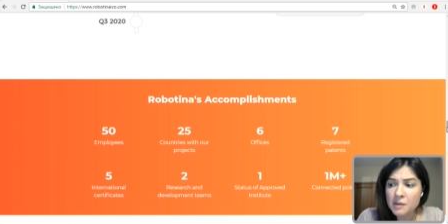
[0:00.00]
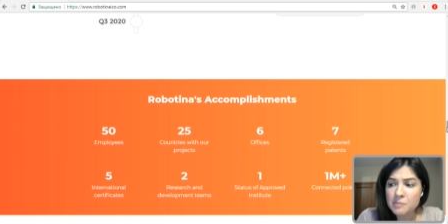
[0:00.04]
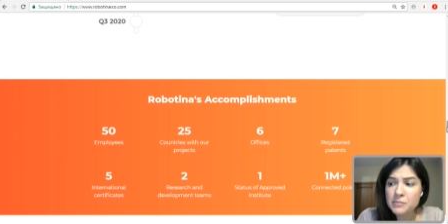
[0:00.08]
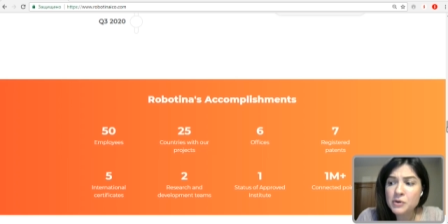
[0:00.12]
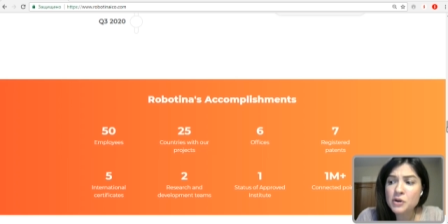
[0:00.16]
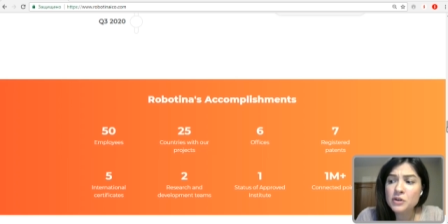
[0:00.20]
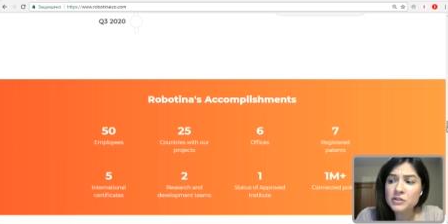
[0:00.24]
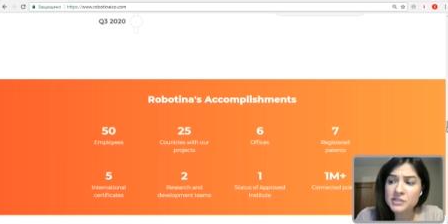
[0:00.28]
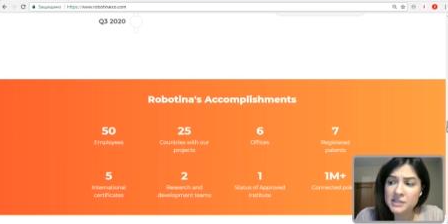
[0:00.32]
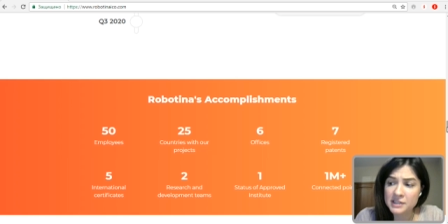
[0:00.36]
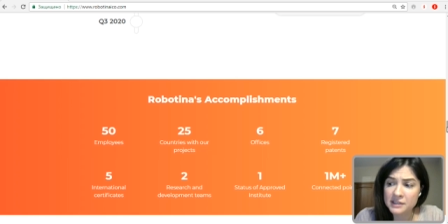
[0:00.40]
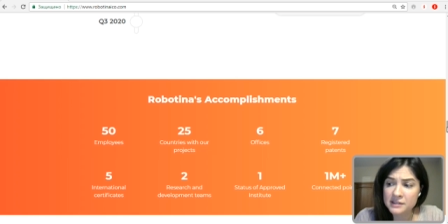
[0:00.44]

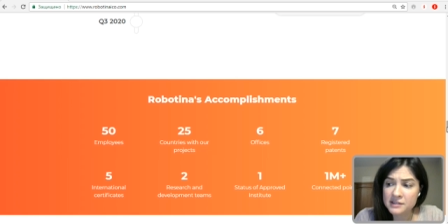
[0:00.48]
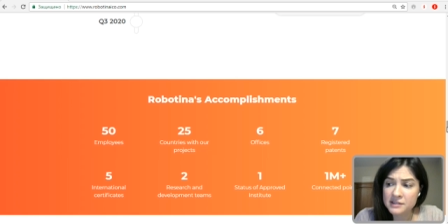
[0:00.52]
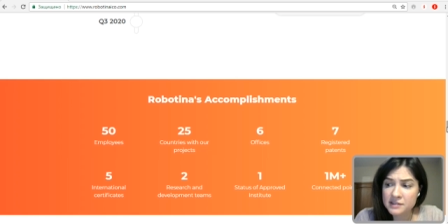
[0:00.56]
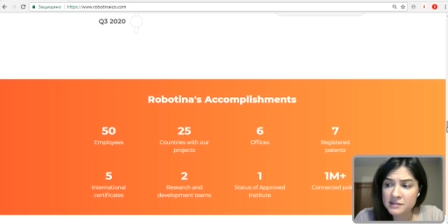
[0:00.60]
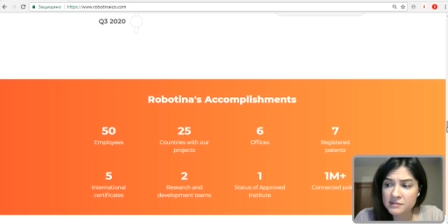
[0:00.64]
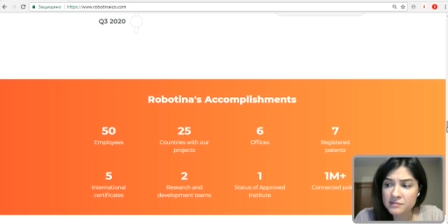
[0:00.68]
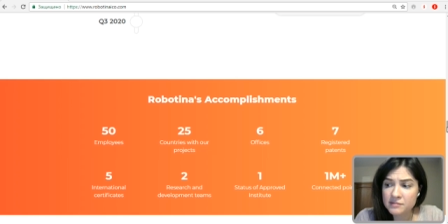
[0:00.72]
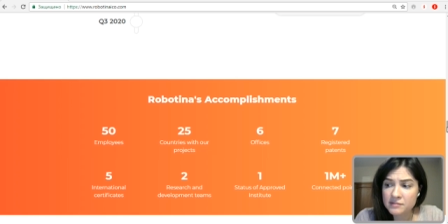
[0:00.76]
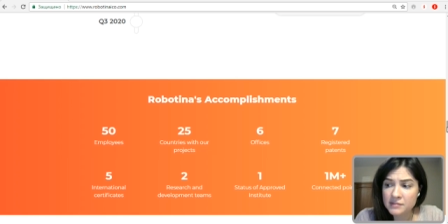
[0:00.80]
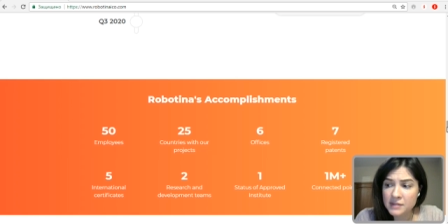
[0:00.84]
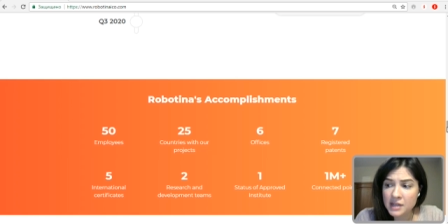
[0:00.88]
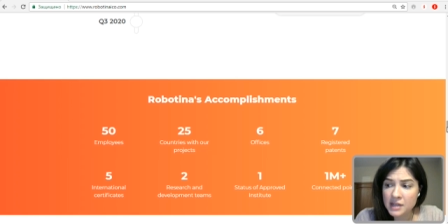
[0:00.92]

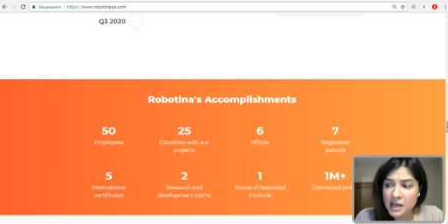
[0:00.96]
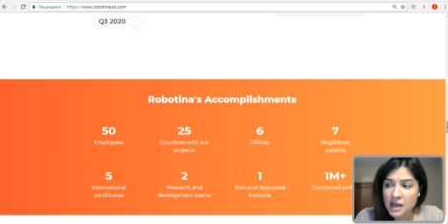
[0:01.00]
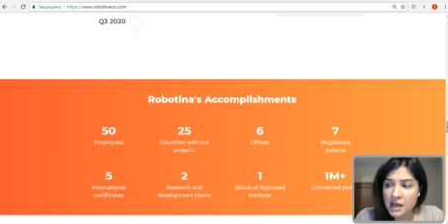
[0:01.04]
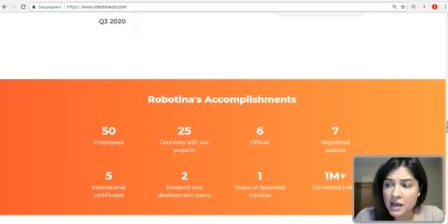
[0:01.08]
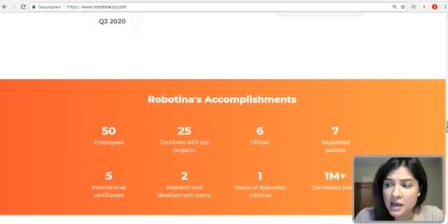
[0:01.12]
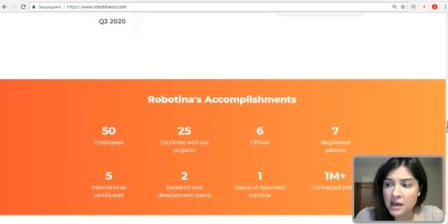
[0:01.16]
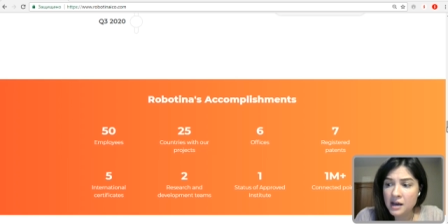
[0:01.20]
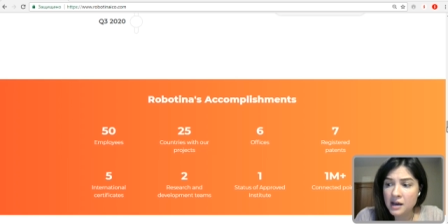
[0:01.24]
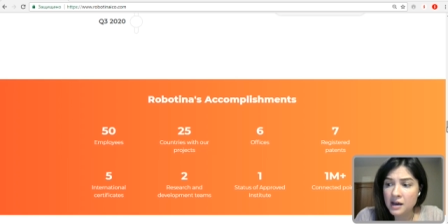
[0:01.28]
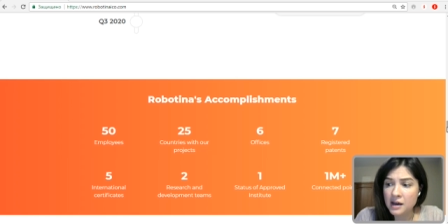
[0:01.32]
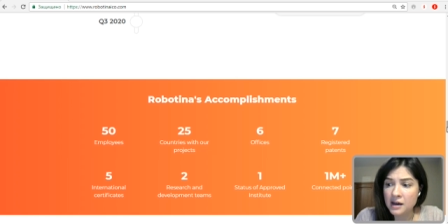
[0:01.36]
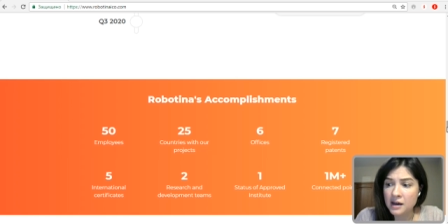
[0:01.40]
product.
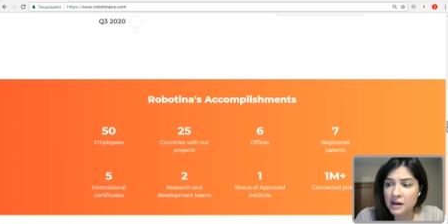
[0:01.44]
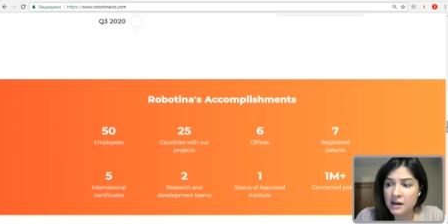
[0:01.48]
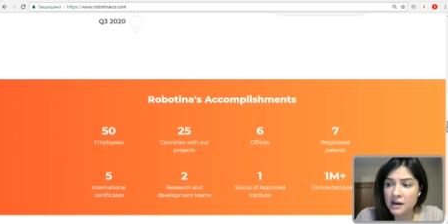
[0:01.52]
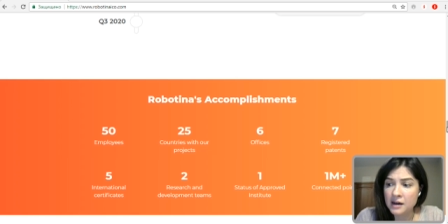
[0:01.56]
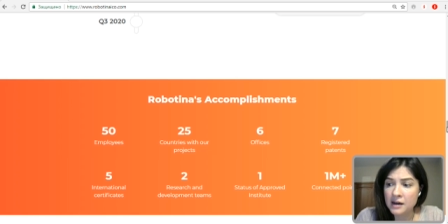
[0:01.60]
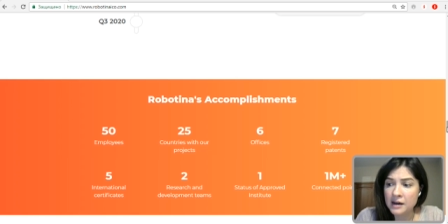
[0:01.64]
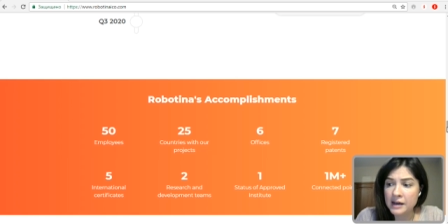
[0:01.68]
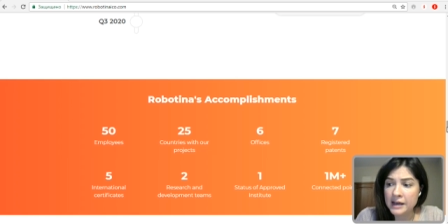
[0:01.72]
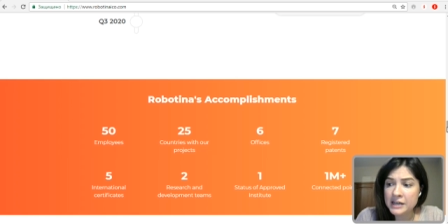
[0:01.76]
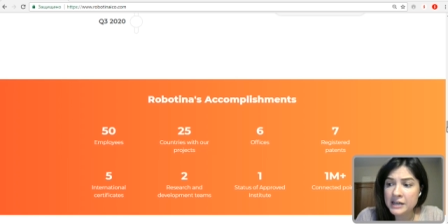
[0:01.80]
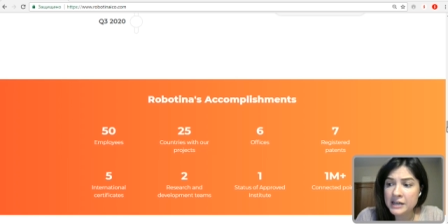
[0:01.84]
A